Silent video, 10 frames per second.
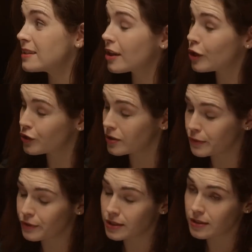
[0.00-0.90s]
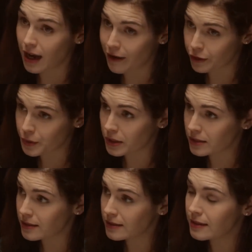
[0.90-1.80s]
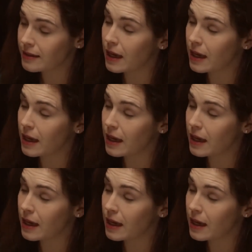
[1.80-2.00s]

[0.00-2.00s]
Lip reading: the psychological differences are average ones,